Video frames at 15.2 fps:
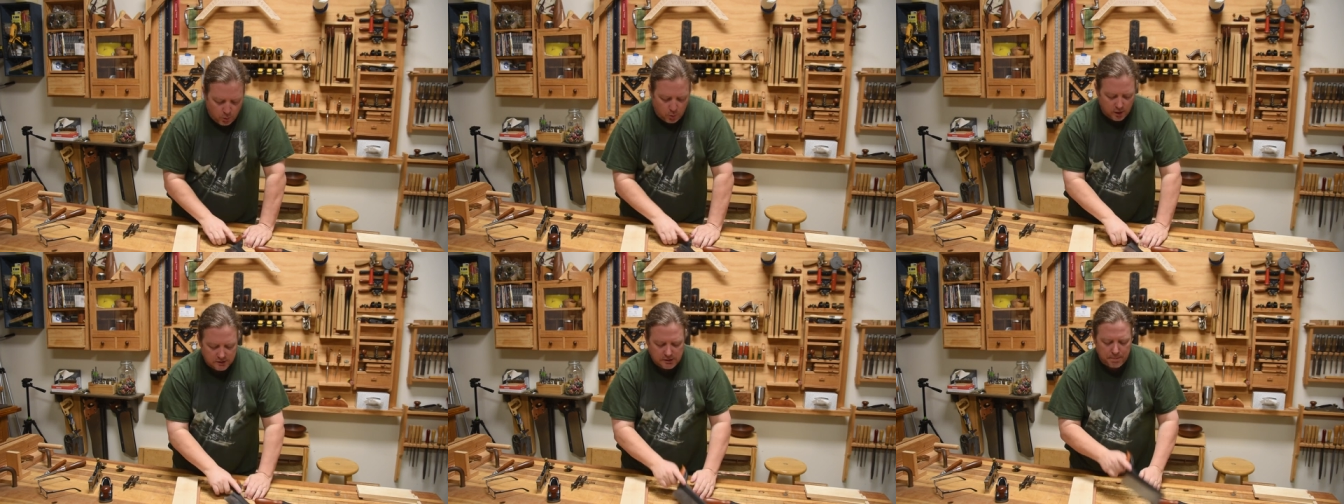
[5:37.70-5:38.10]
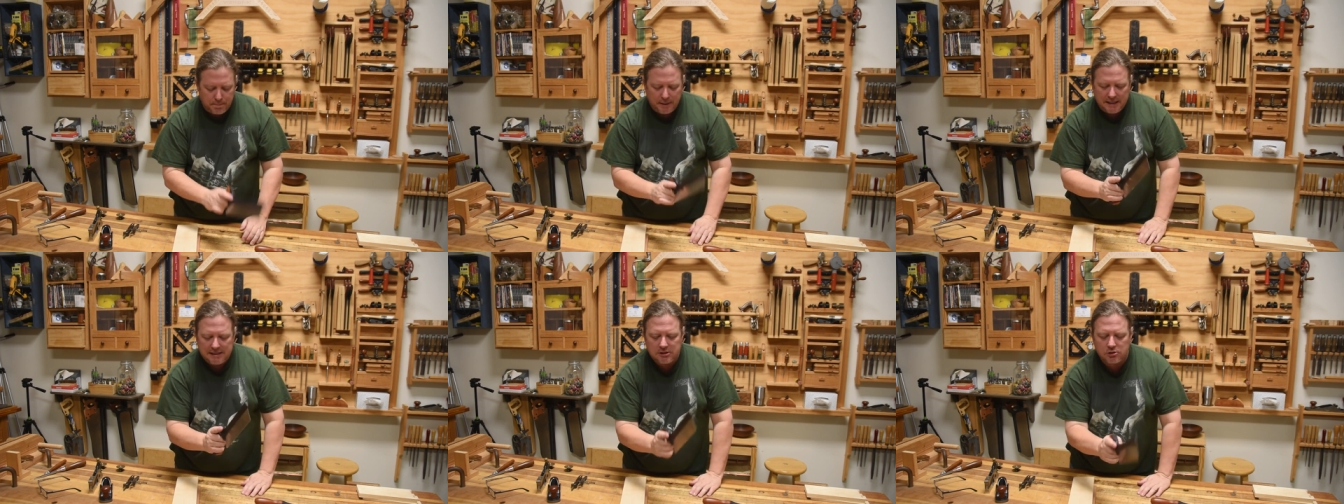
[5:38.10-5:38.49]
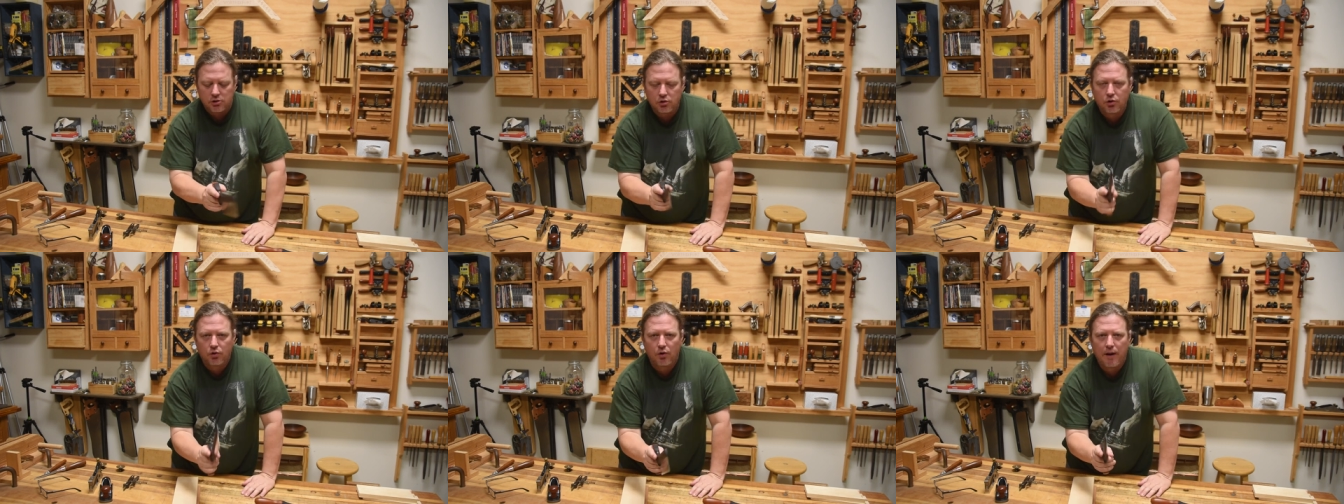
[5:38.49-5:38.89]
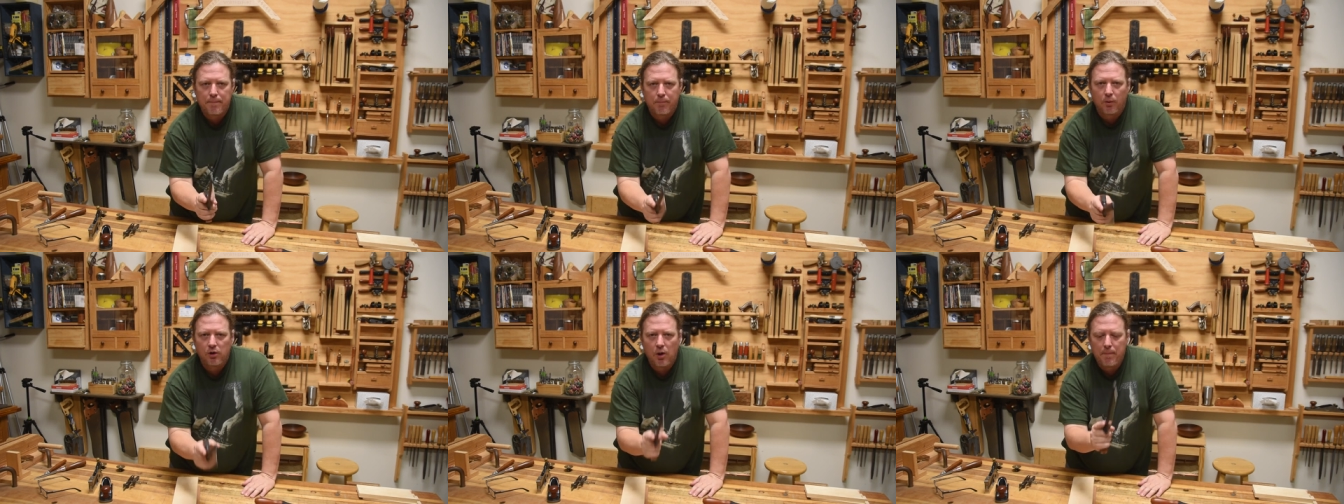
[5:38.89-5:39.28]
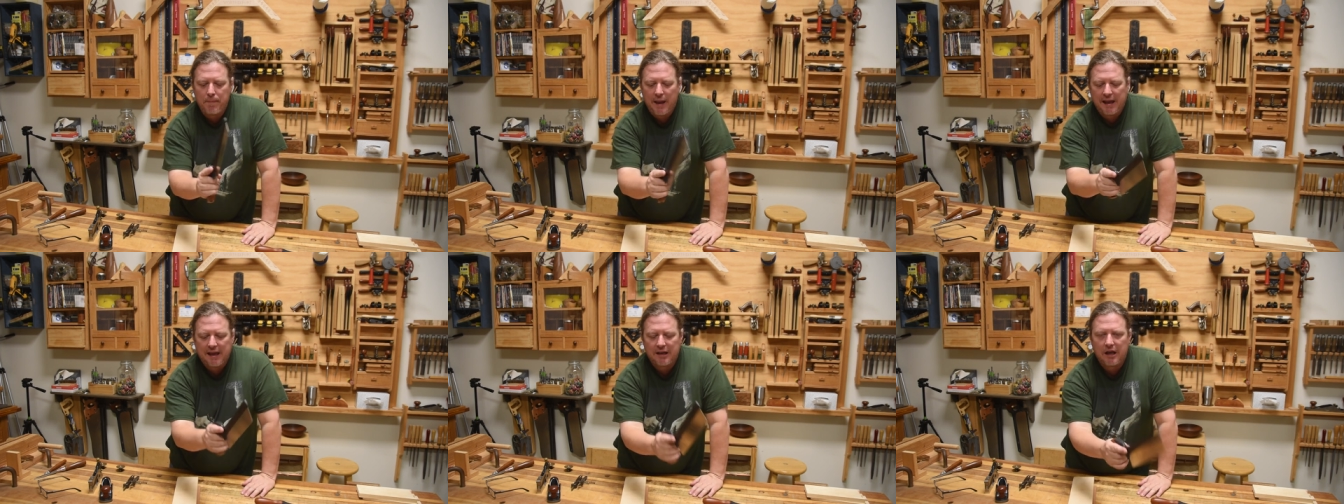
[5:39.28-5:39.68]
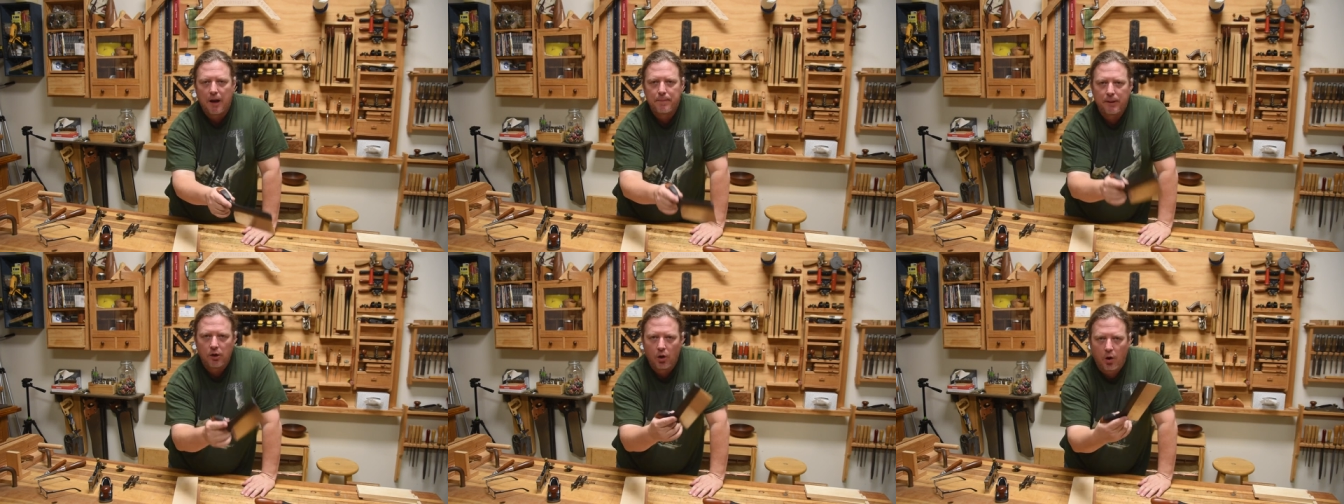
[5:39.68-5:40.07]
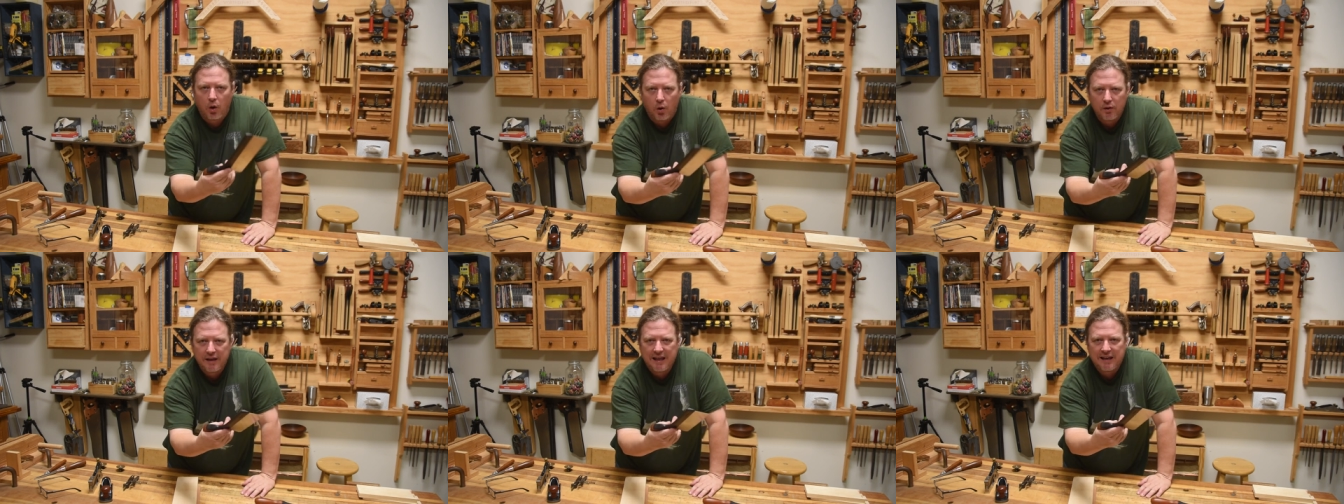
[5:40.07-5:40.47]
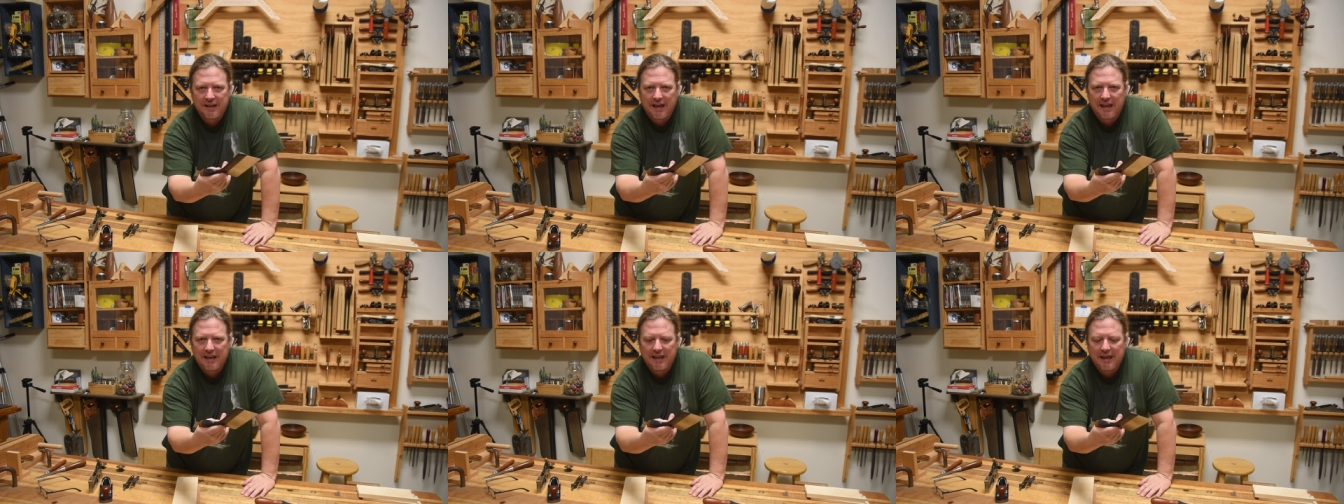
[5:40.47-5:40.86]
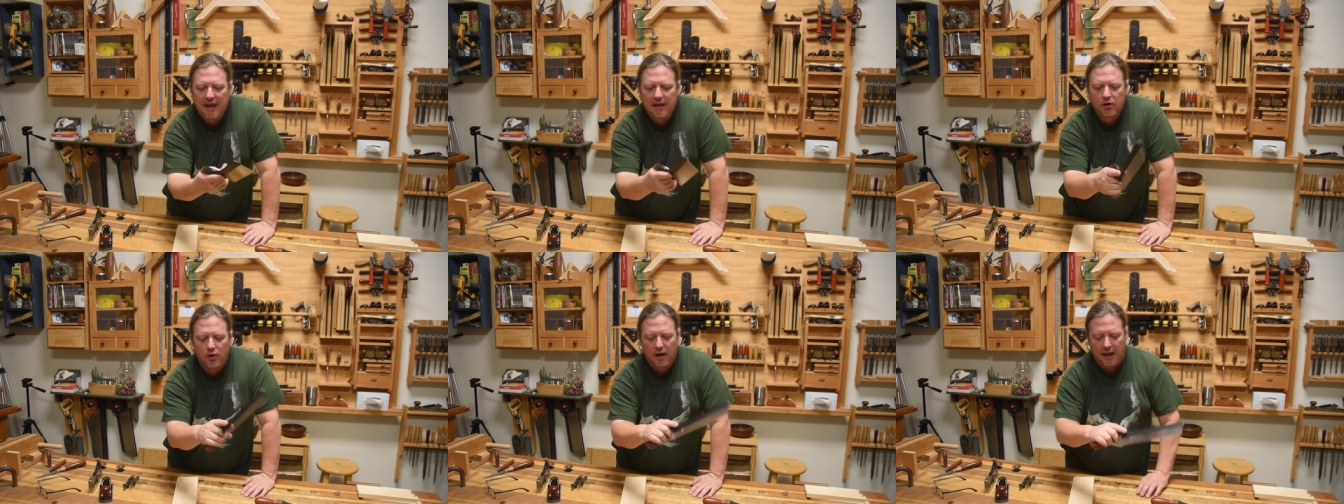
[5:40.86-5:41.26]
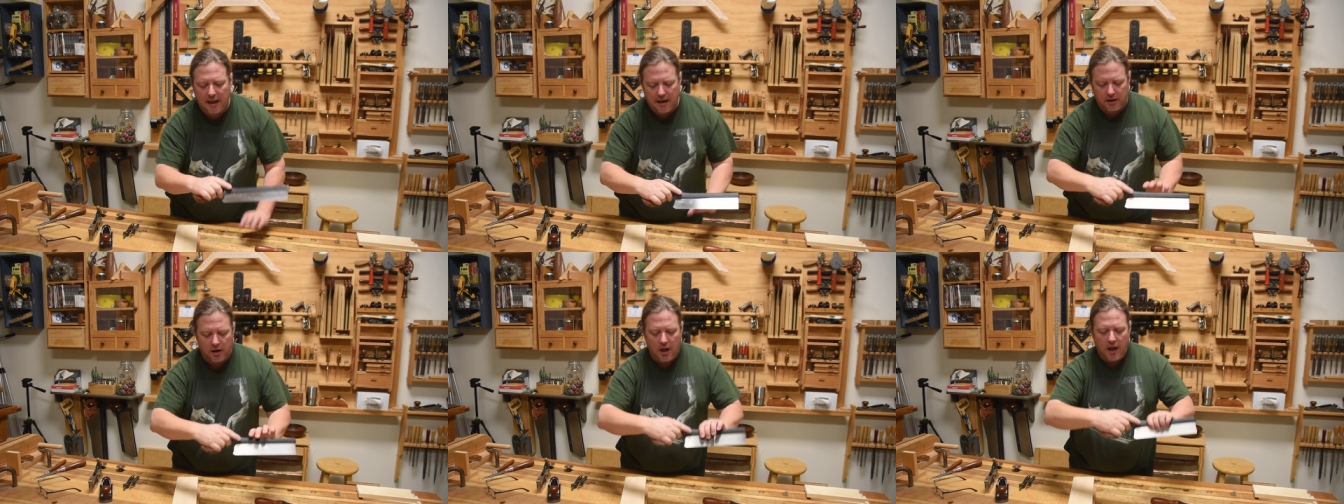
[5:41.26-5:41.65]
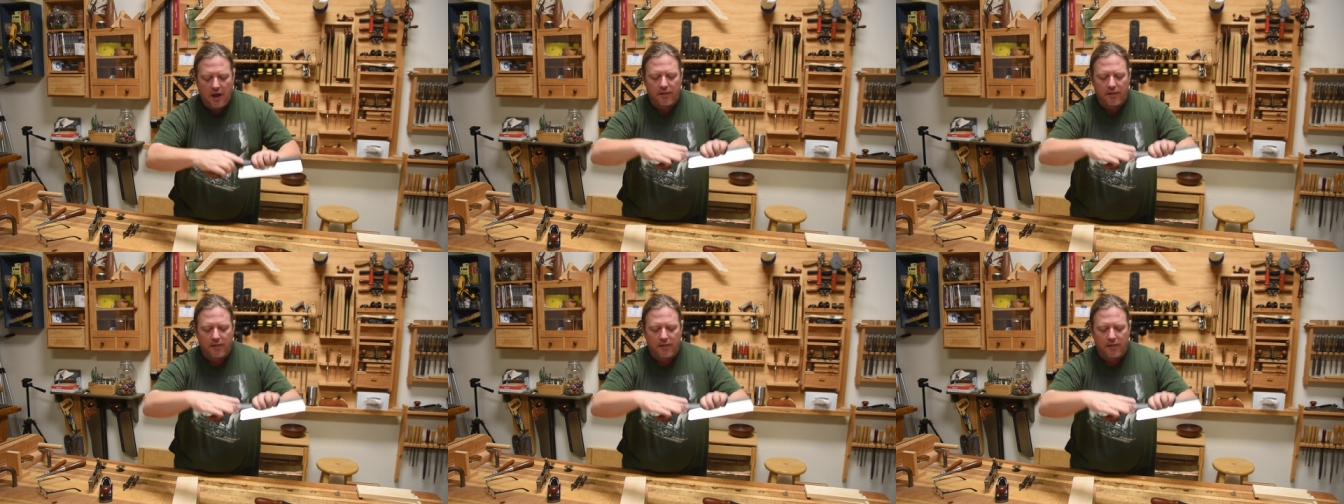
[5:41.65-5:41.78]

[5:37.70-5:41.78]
Whereas a pistol grip, when you pick it up and you're holding it lightly in your hand,